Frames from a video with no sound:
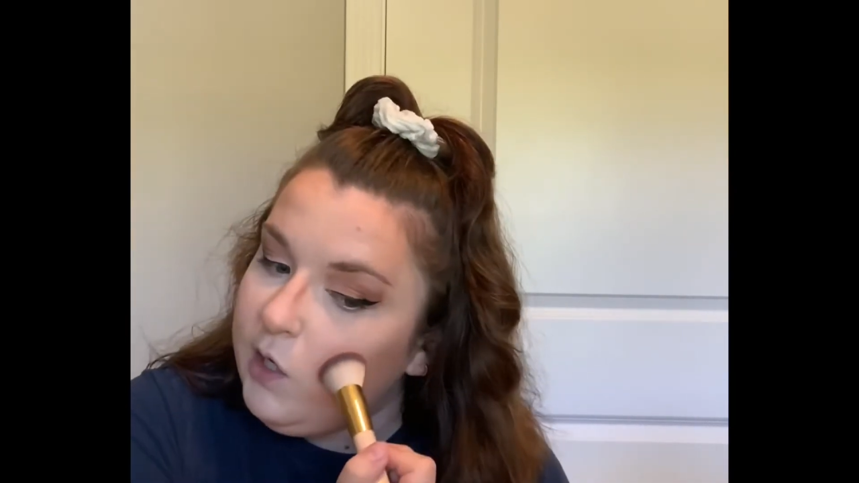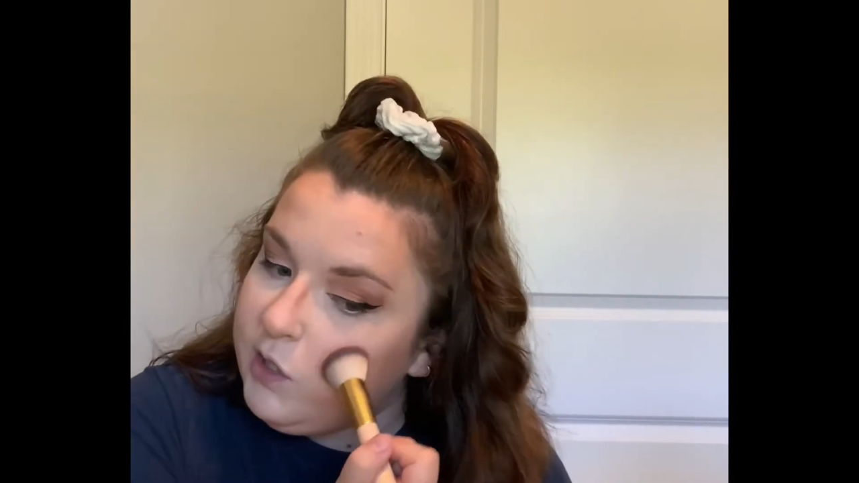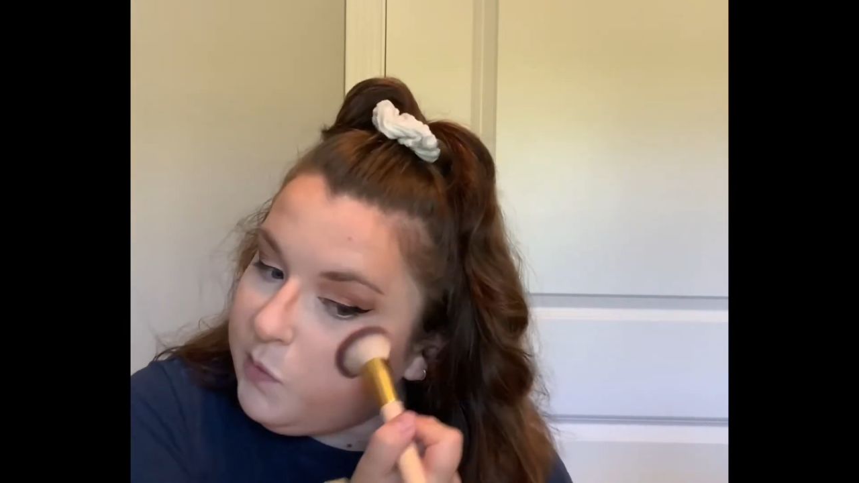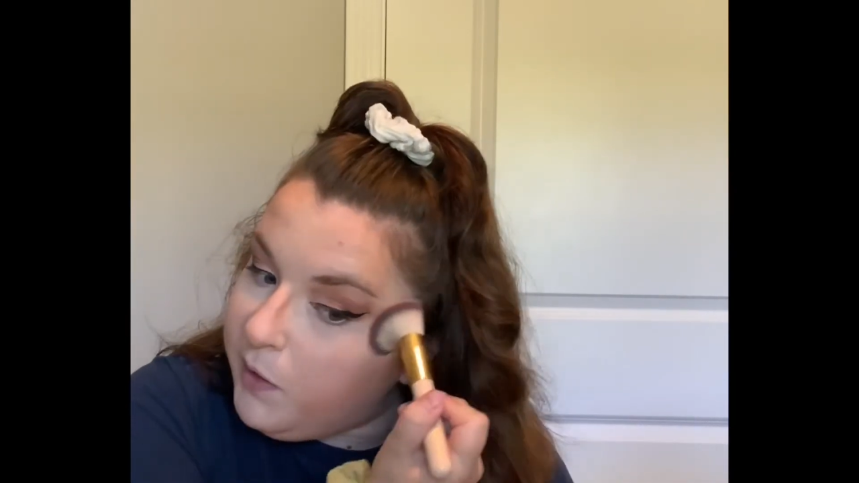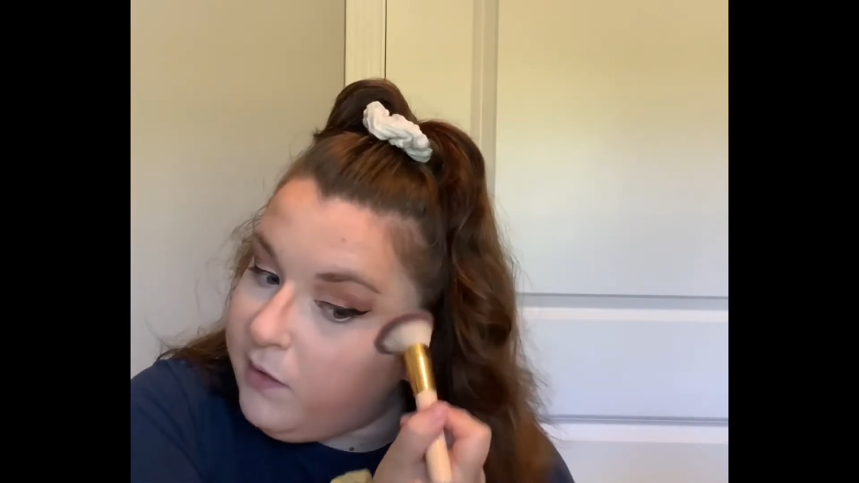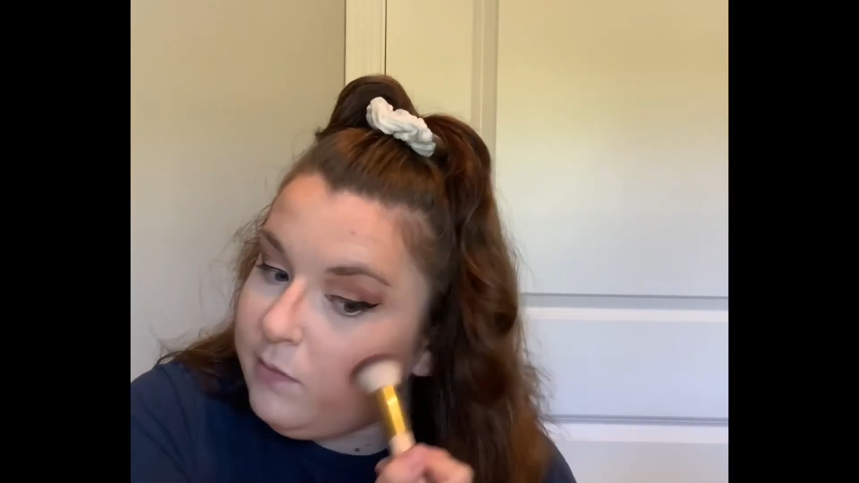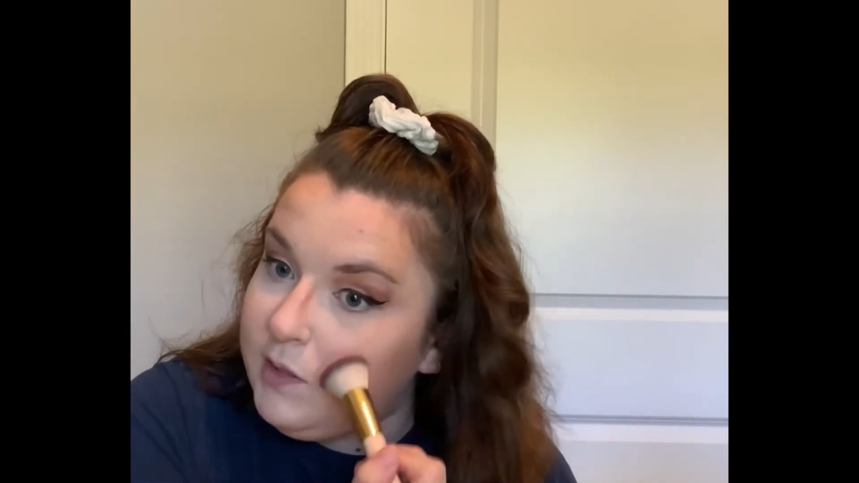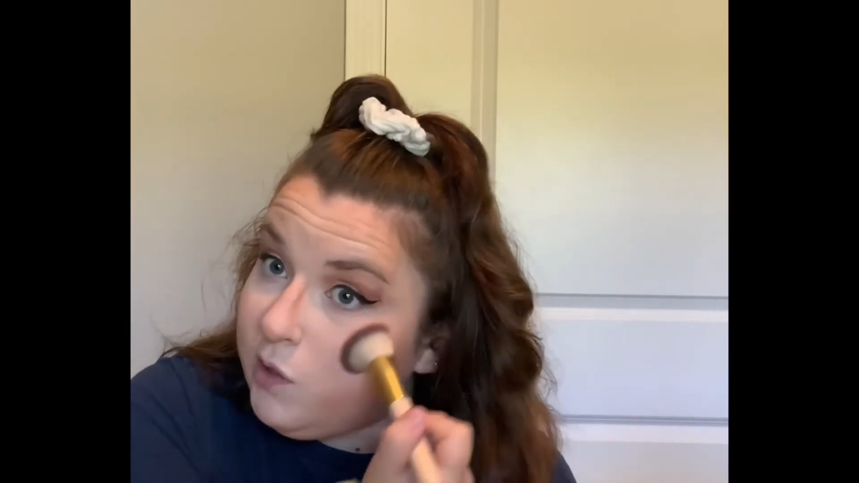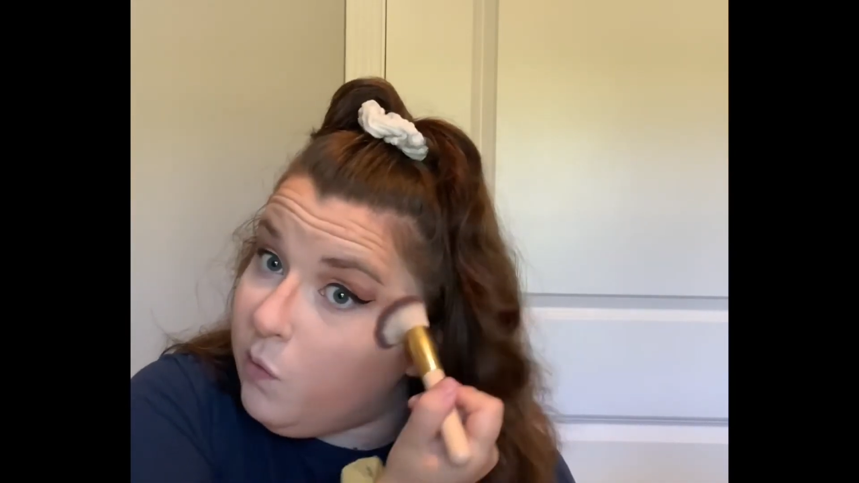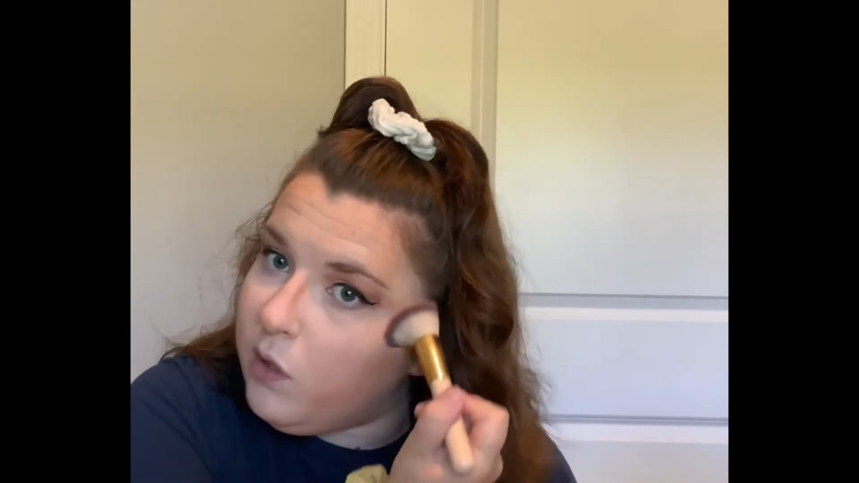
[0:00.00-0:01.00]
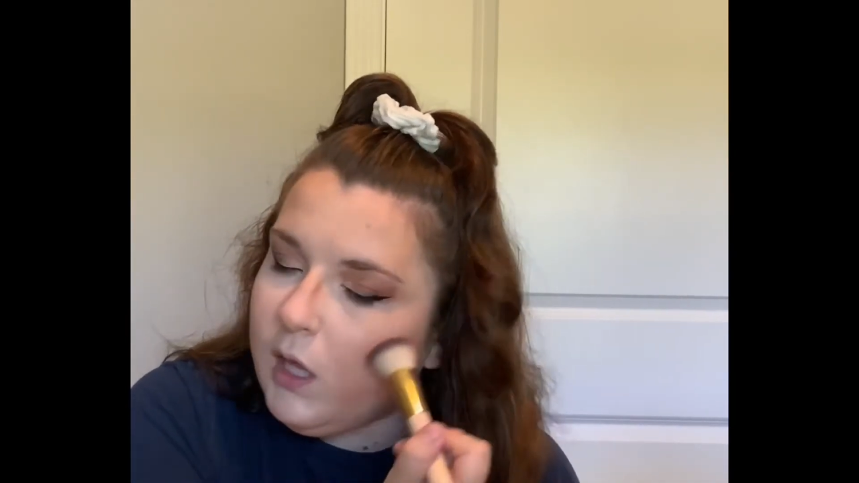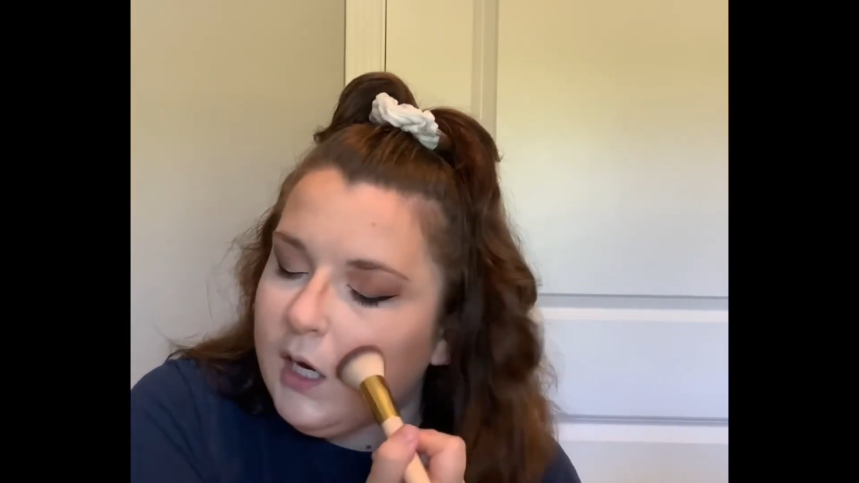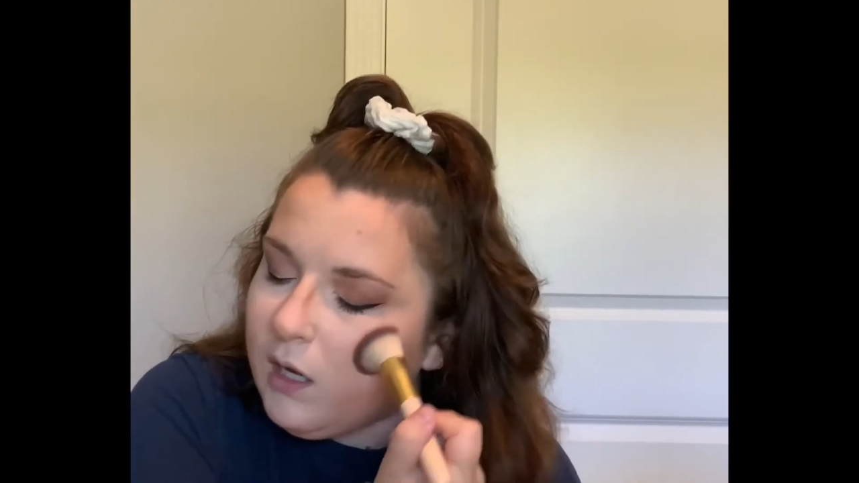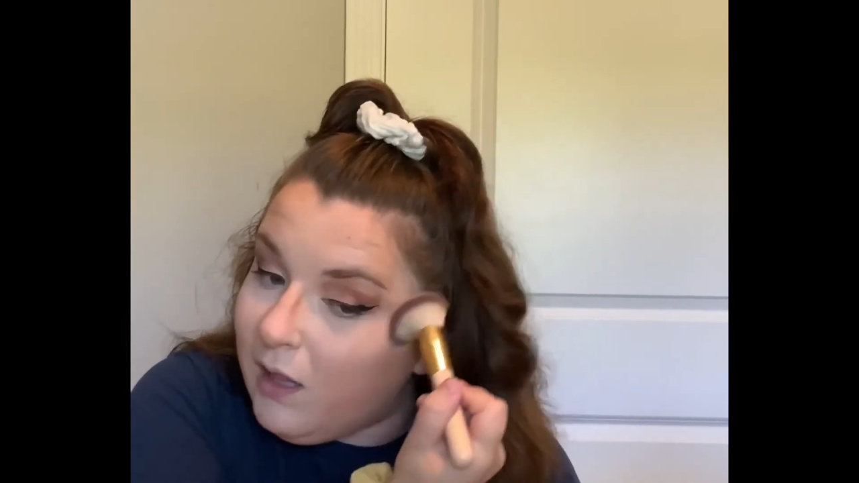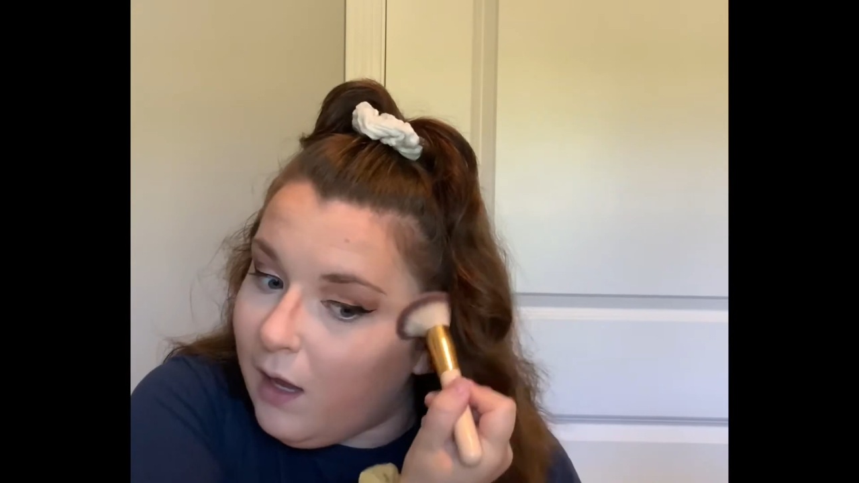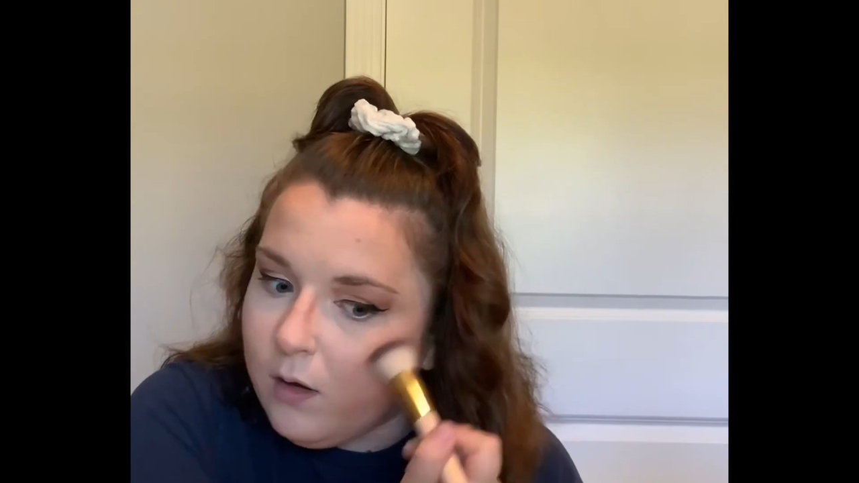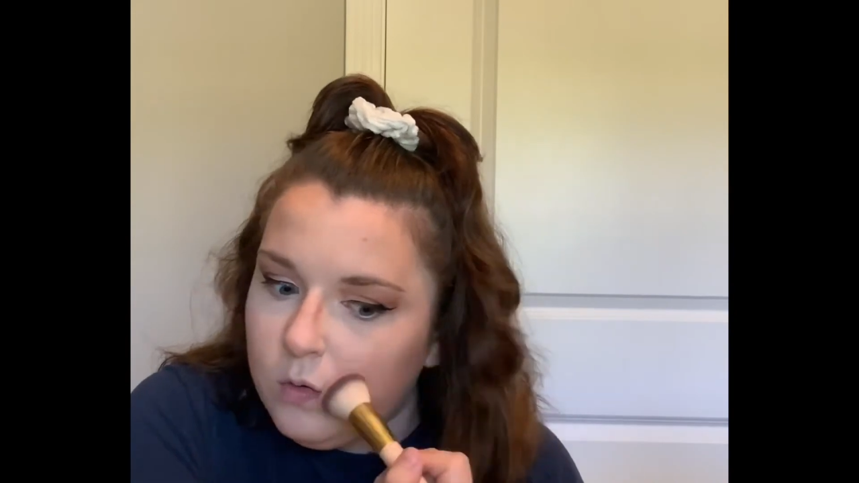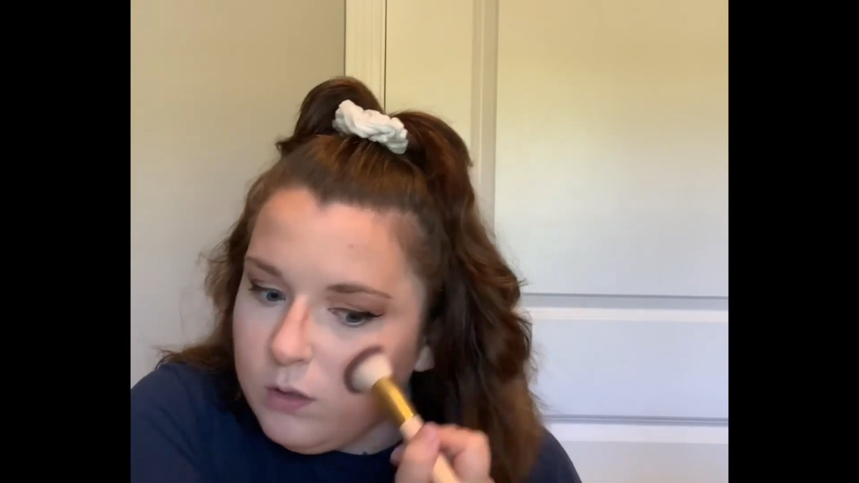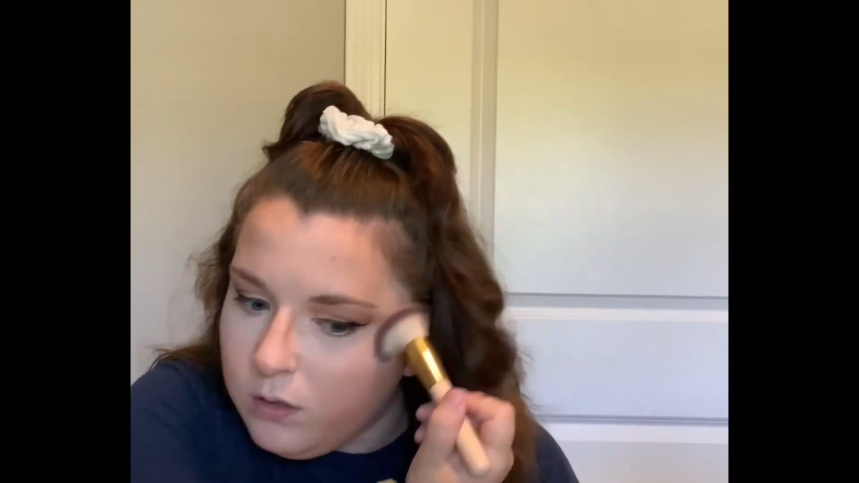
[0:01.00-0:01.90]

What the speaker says: so I don't look like a clown.